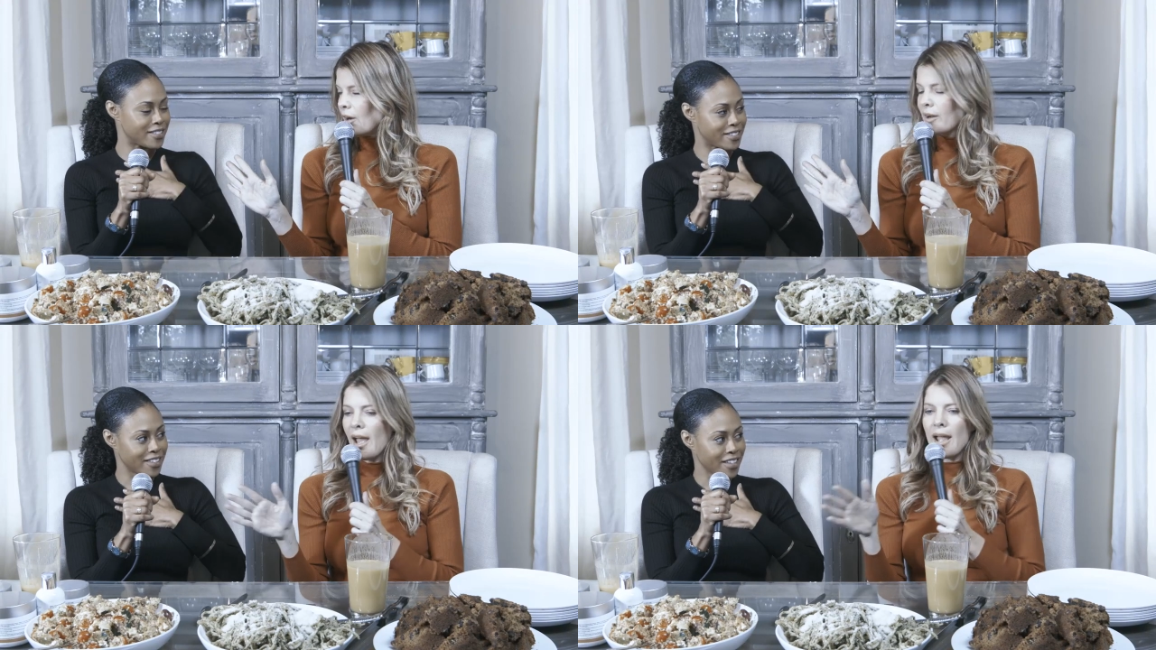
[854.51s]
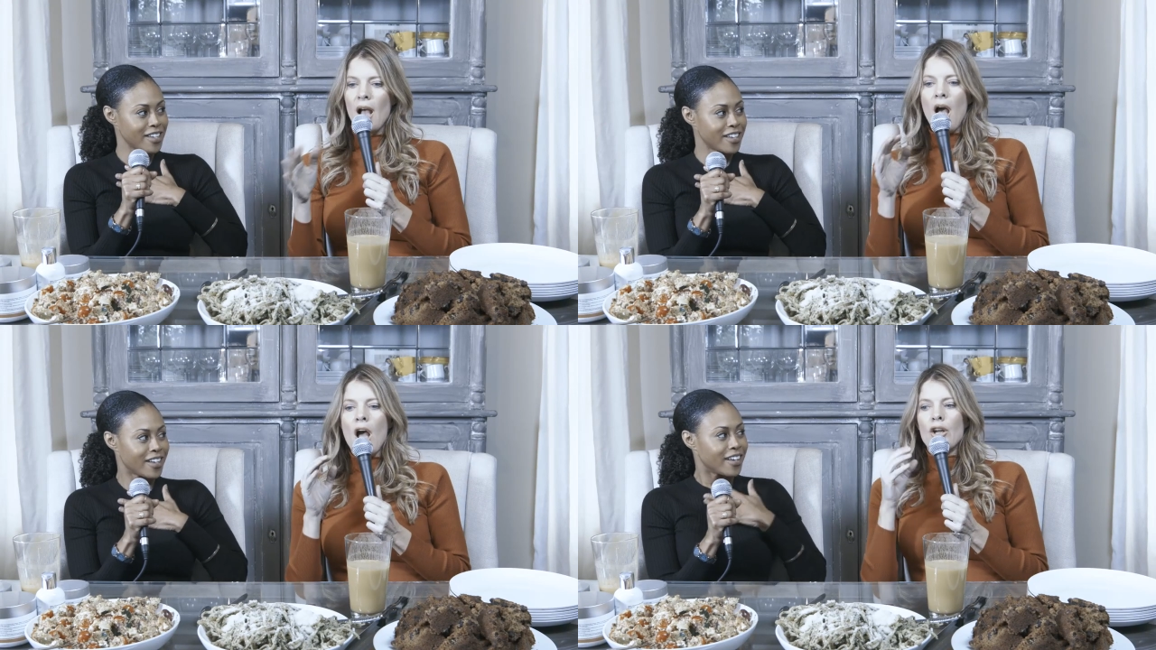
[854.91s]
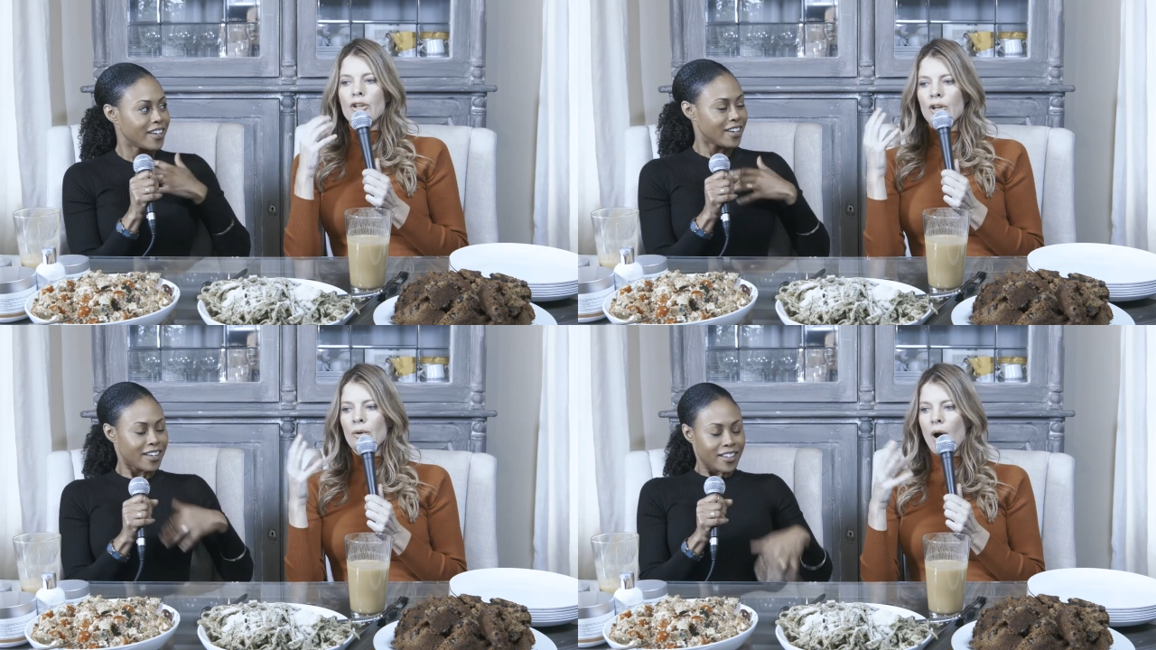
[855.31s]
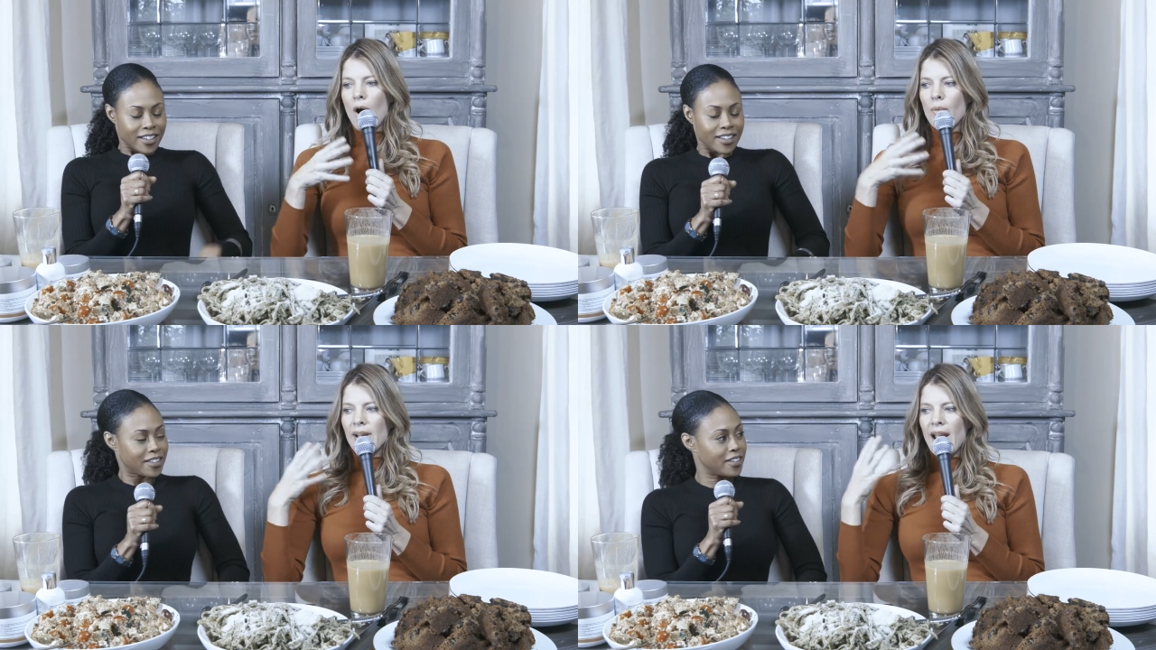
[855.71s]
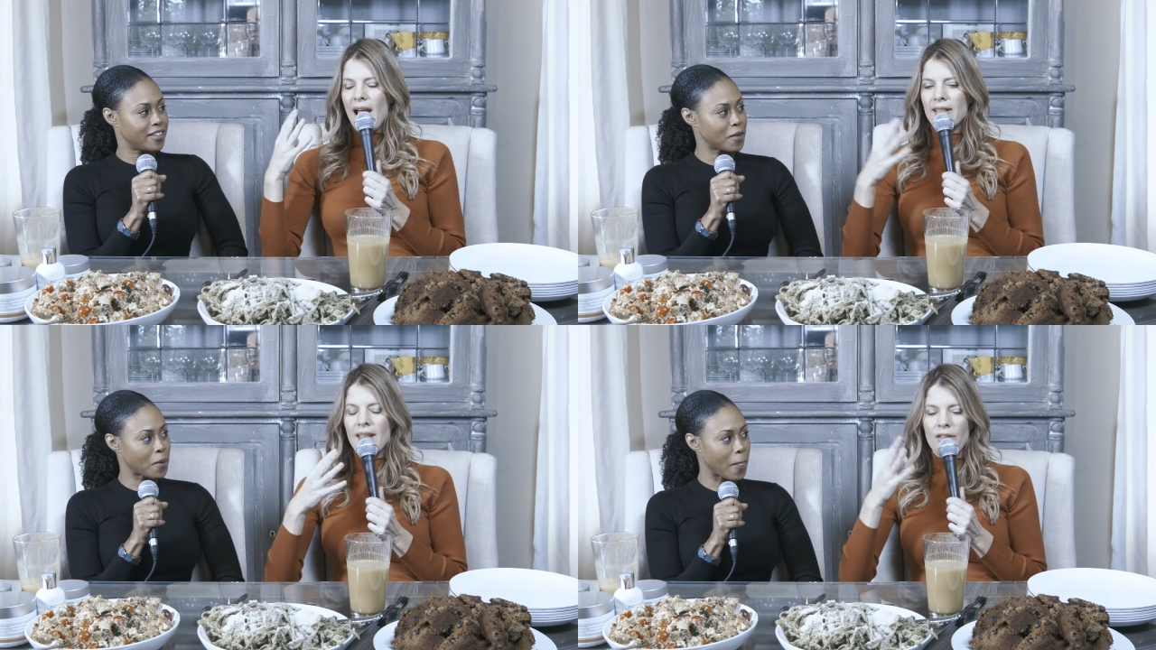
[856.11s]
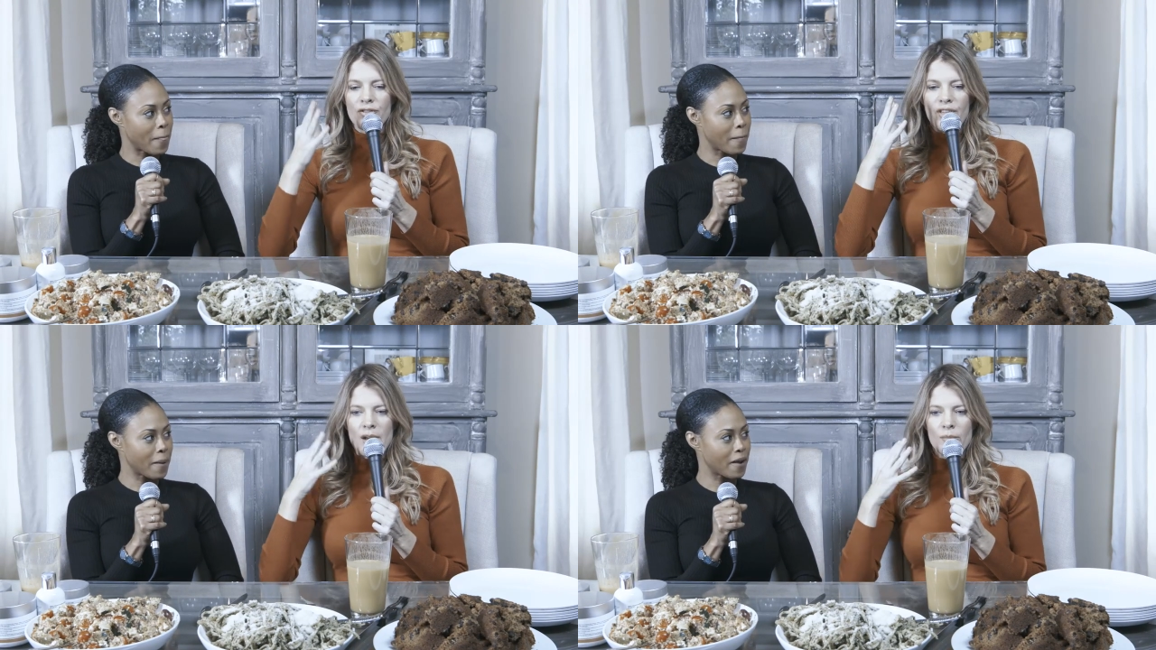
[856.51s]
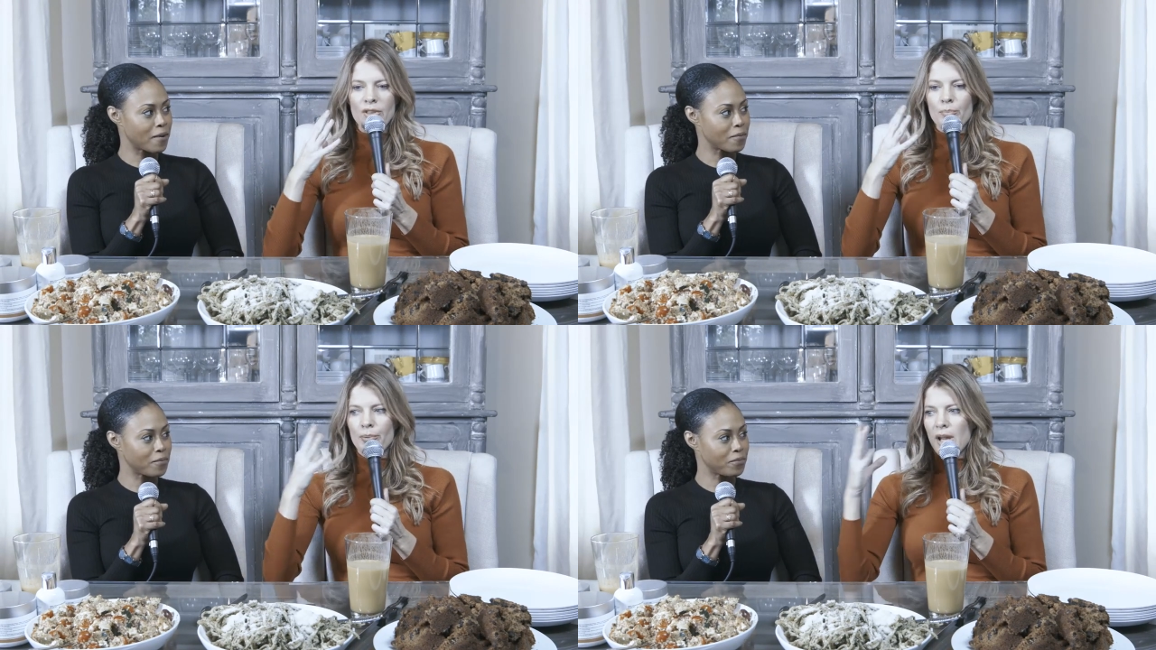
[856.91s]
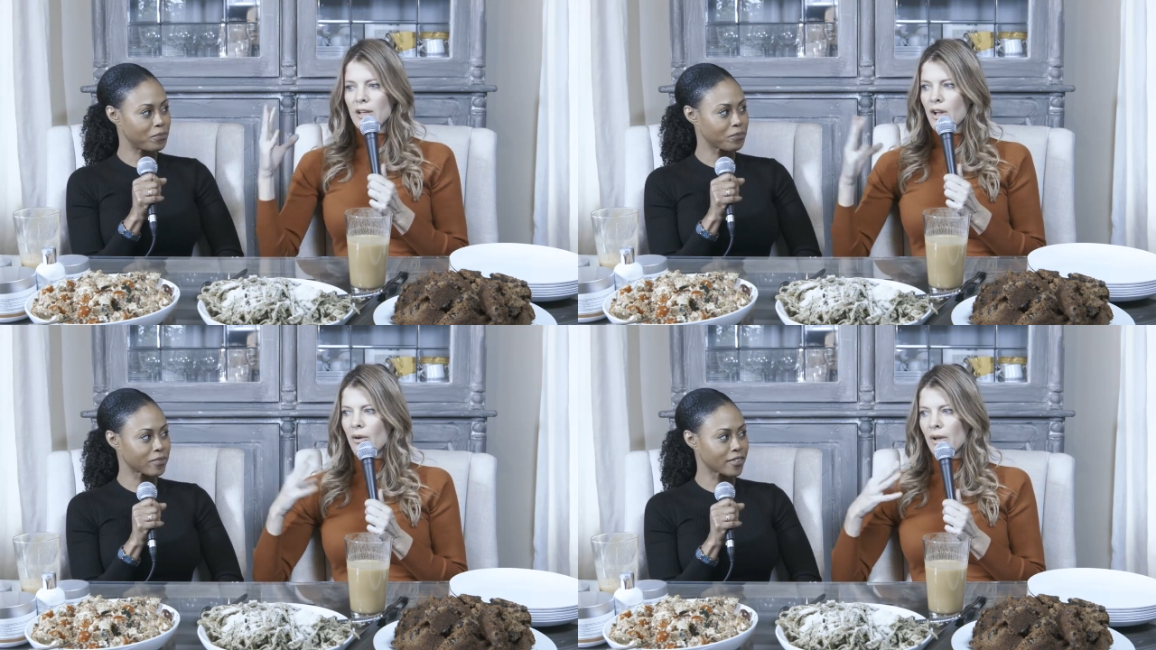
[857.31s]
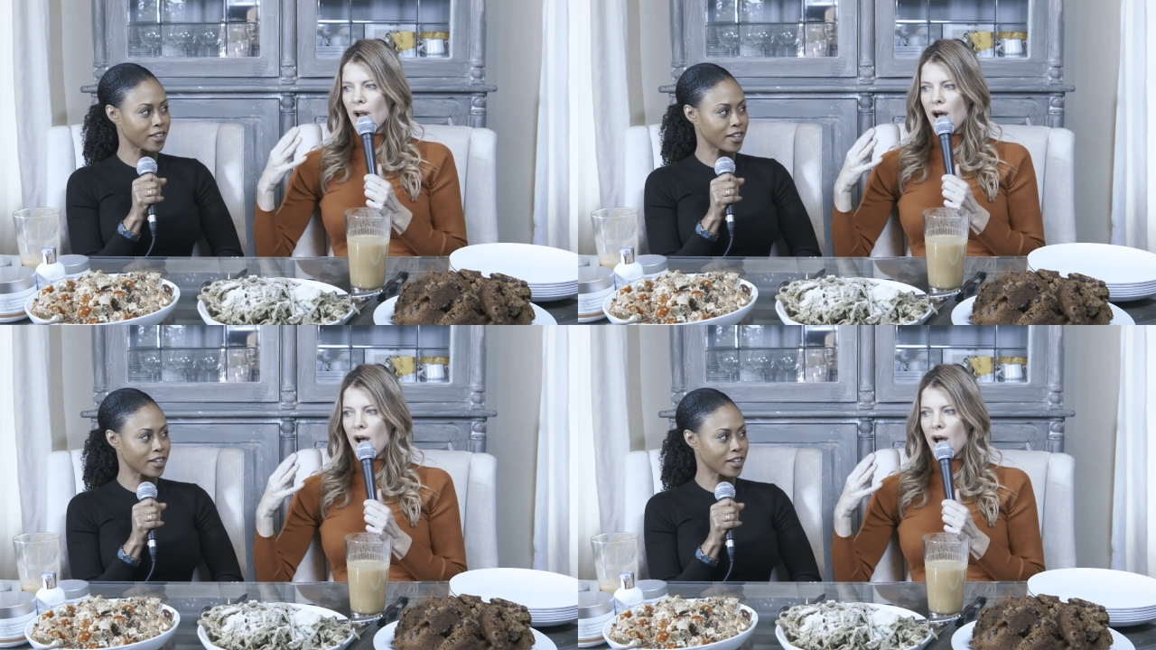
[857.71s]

Speaker 1: Okay, you already had that thing with the braid going